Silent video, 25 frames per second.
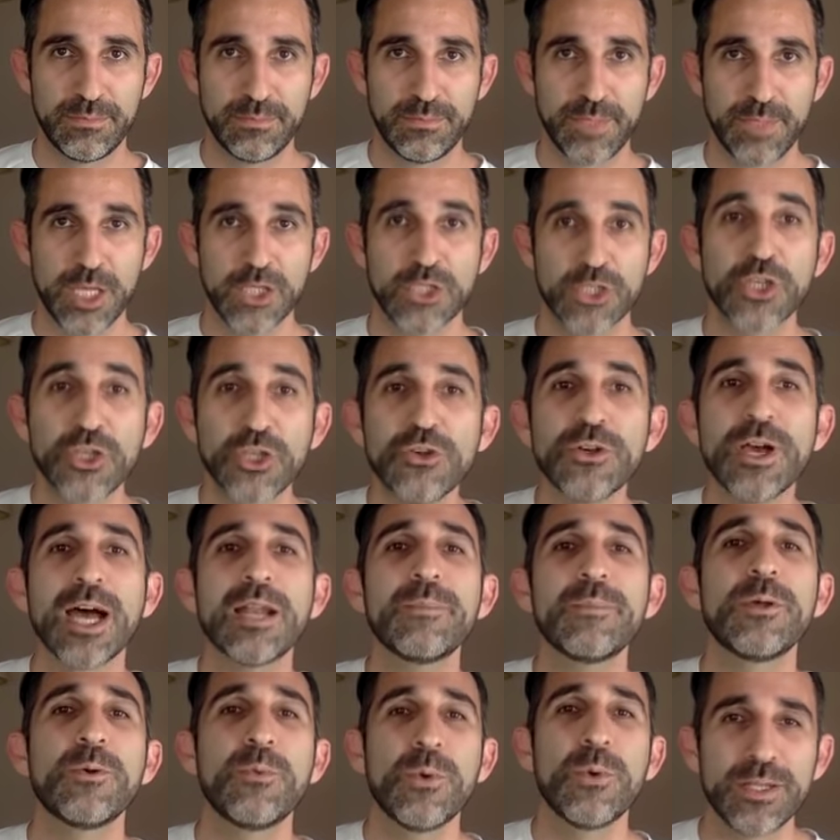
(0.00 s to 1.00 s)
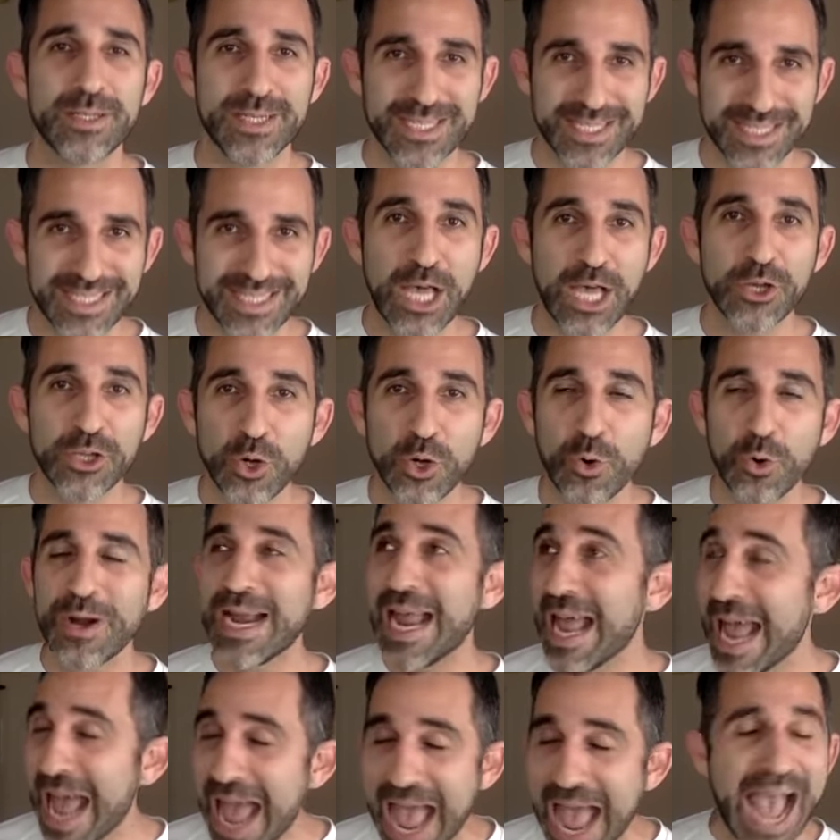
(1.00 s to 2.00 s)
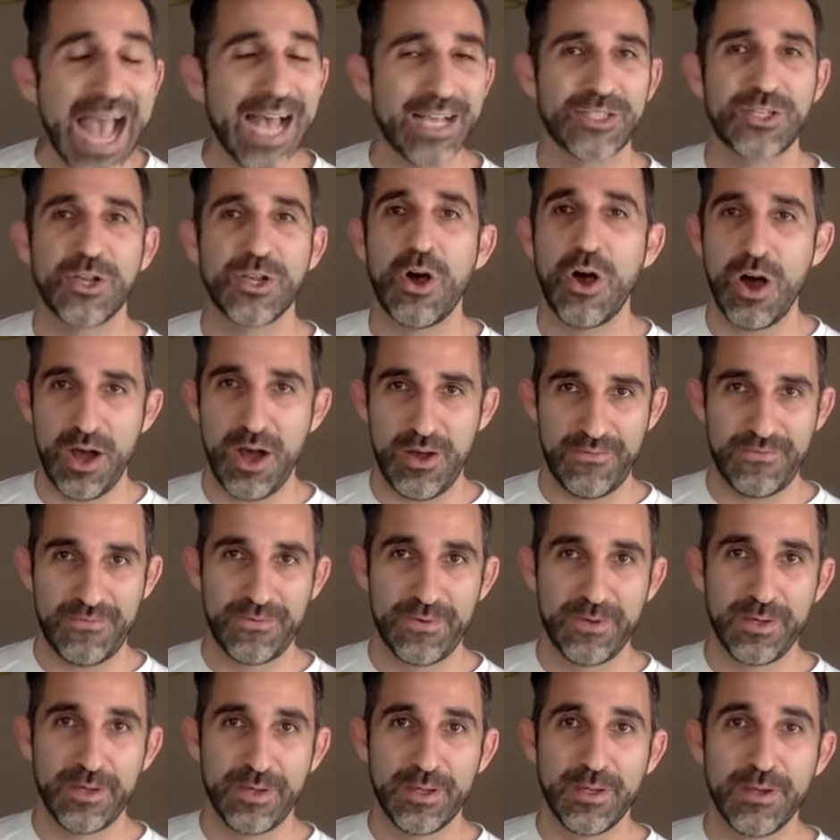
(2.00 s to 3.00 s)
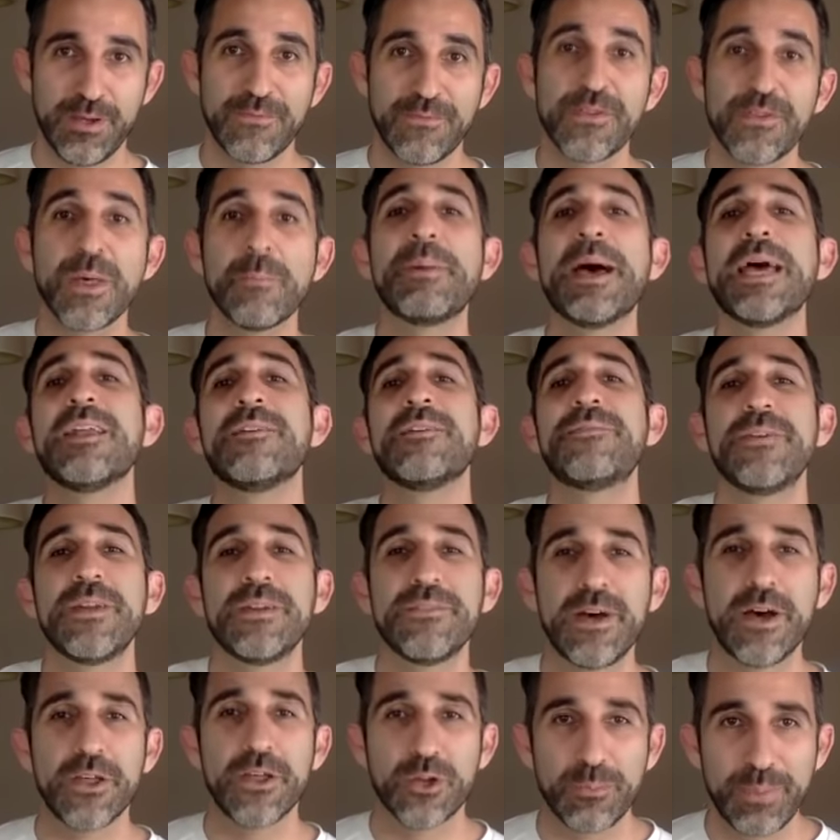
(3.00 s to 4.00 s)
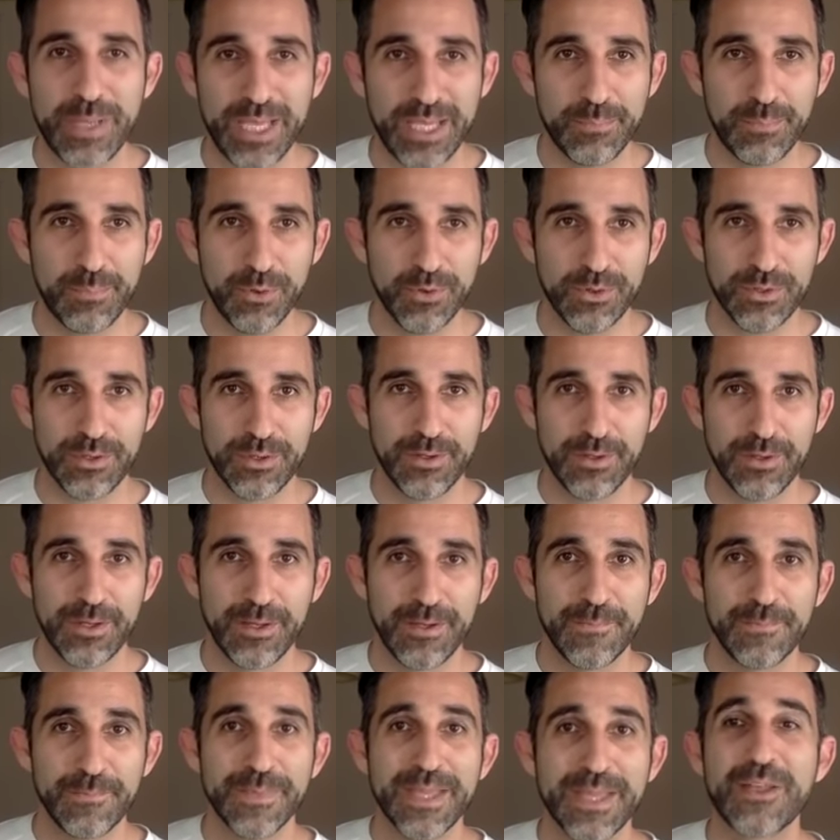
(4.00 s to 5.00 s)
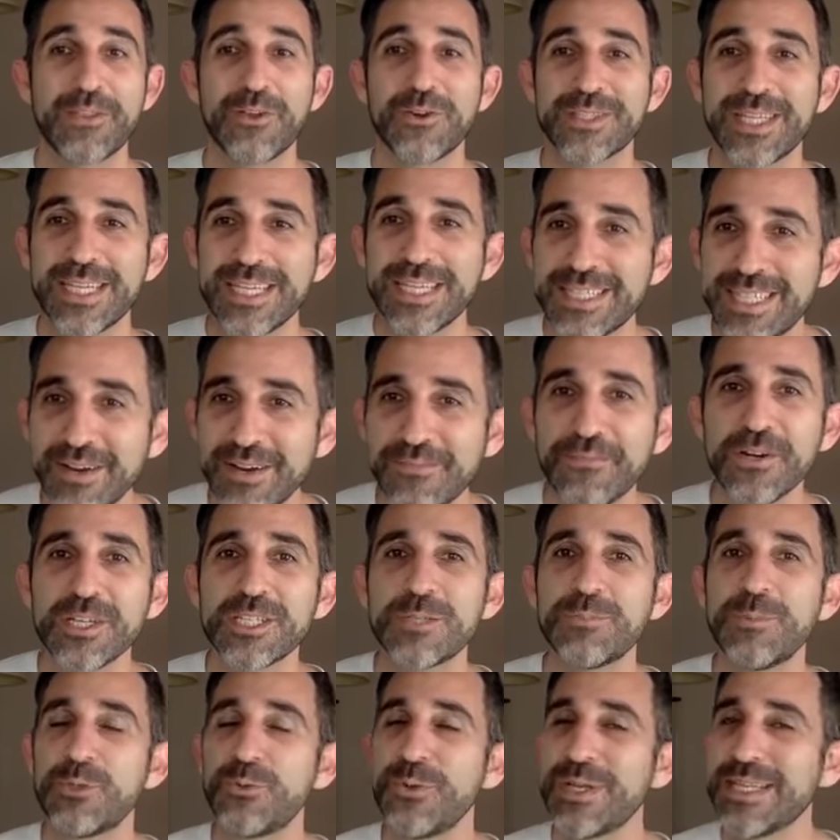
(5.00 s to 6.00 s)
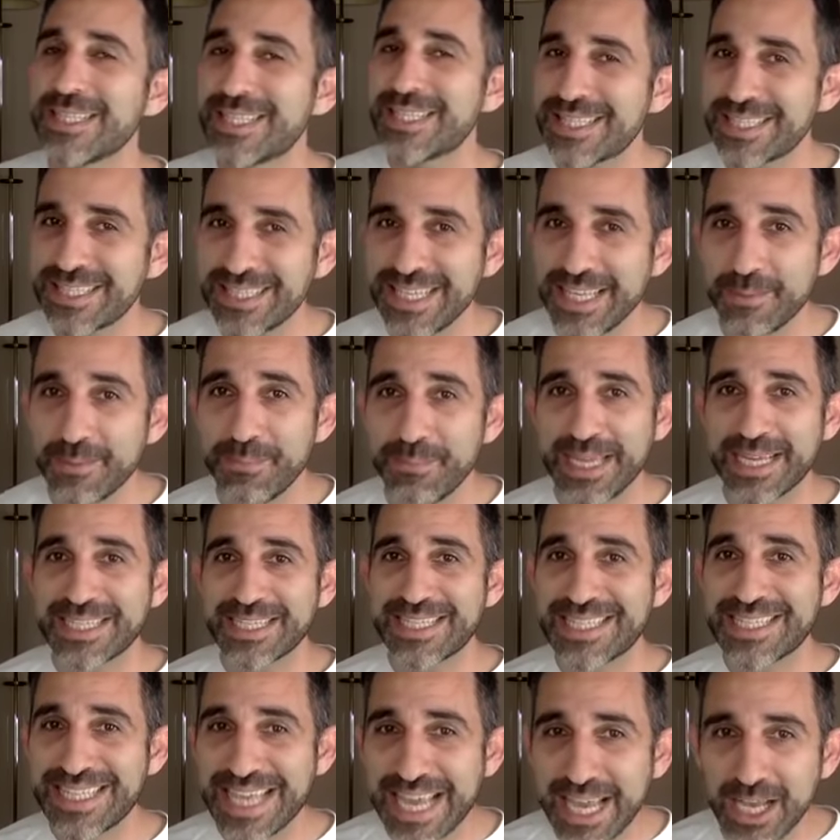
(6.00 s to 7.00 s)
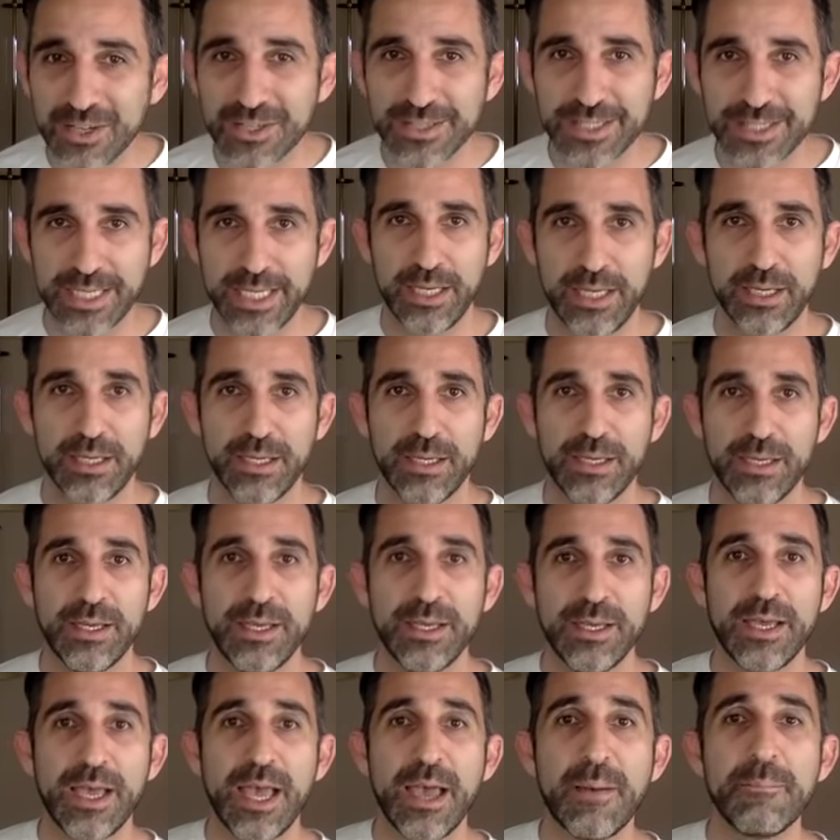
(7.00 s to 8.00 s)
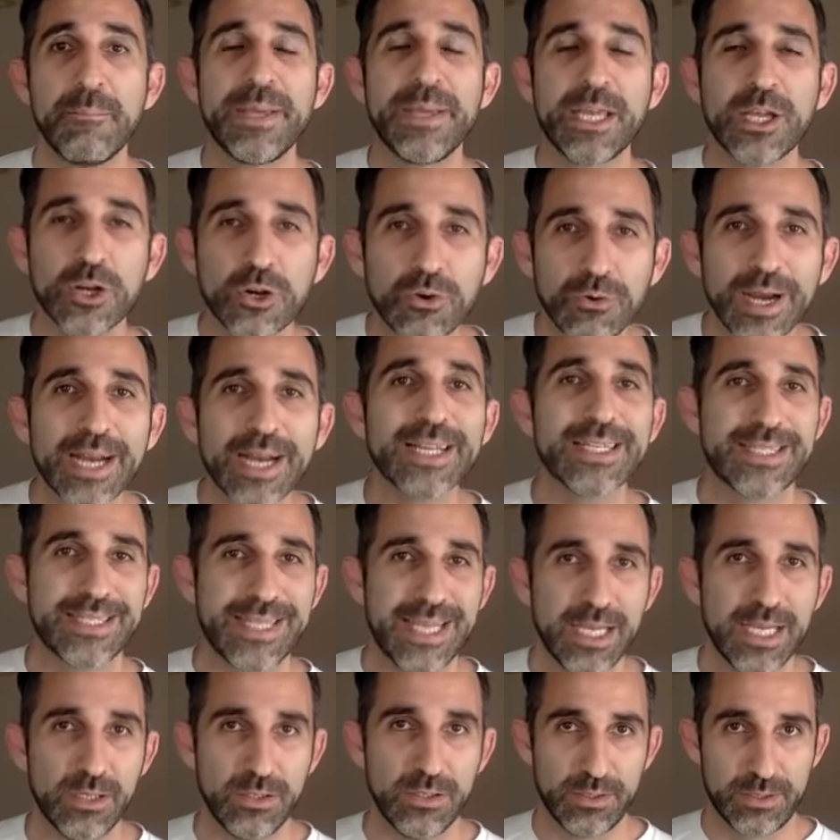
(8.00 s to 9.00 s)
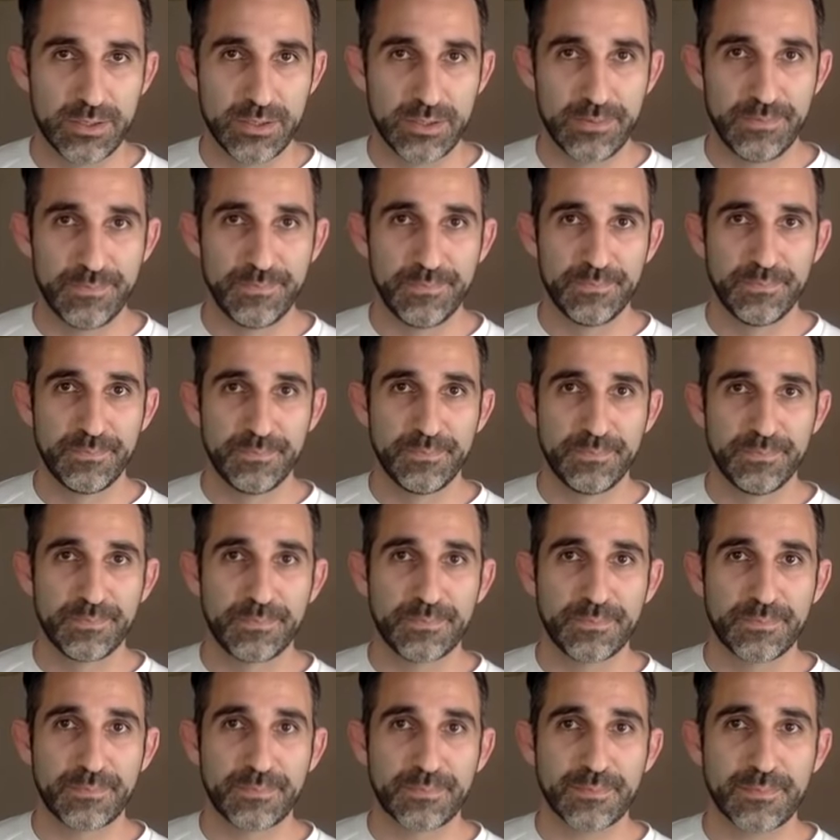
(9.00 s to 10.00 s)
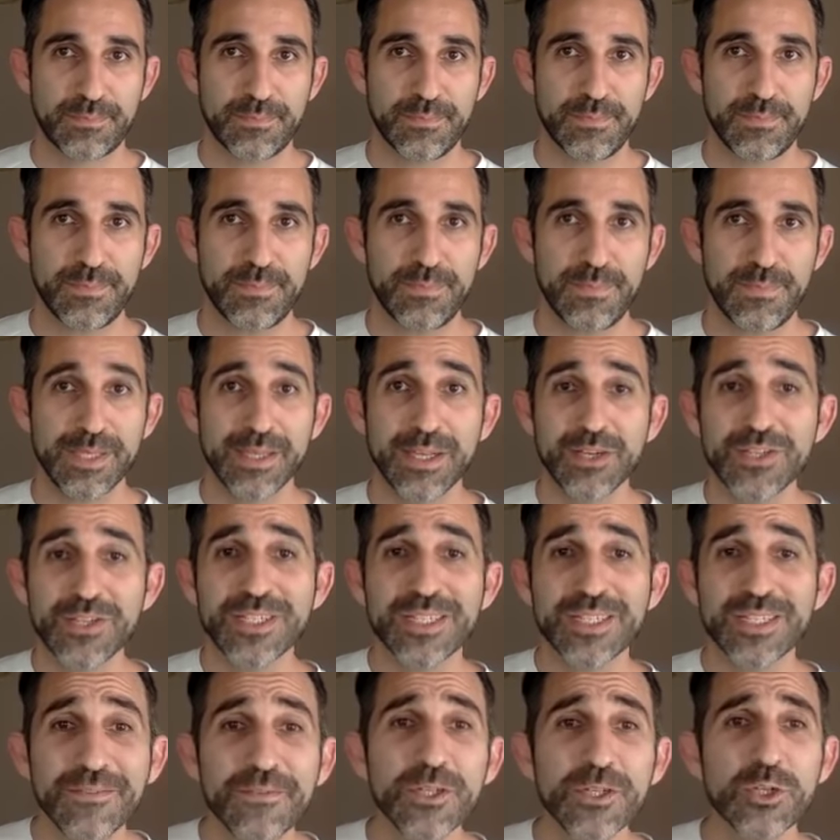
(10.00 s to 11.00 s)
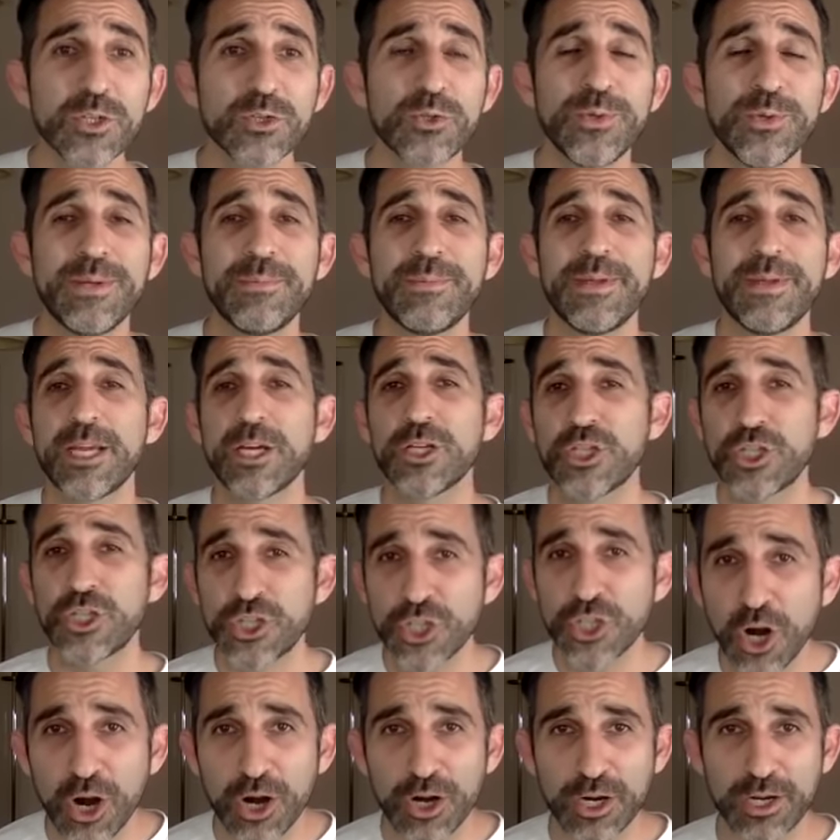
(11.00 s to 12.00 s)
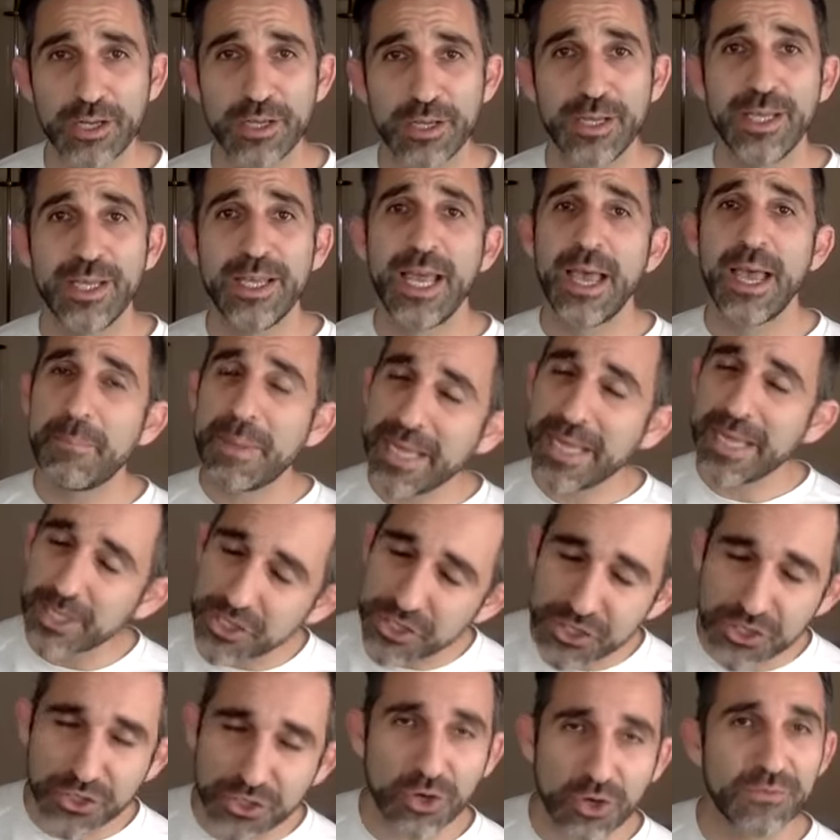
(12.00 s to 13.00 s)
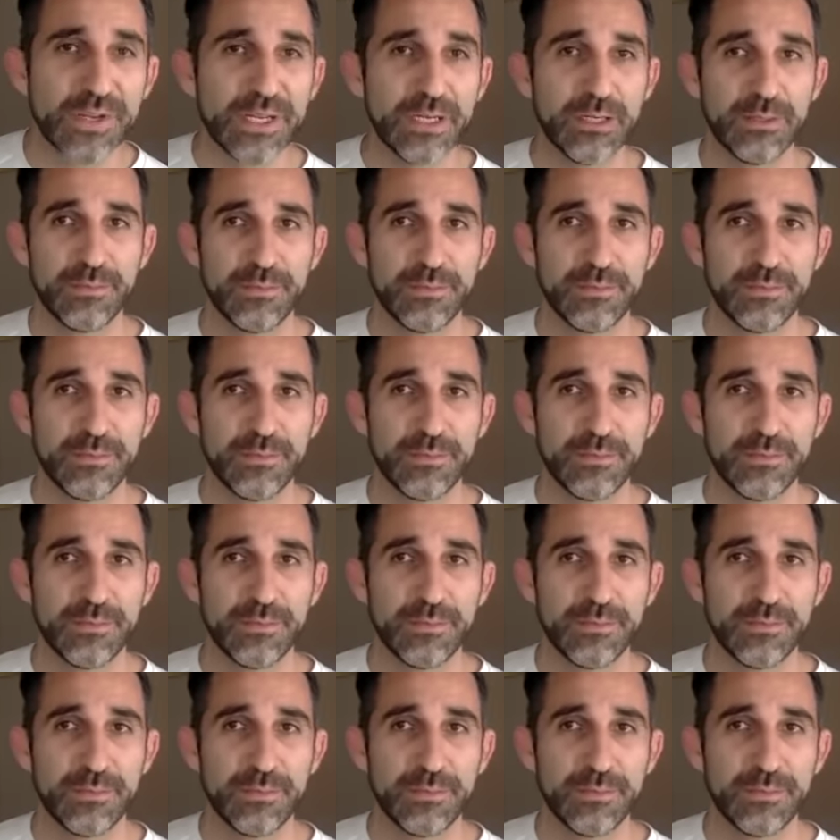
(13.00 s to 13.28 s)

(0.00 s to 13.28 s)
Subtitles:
So you got to be willing to sell your ass off for the benefit of other people. Now, there's a difference between being salesy and being great at sales. There's a difference between being a shark and being a servant.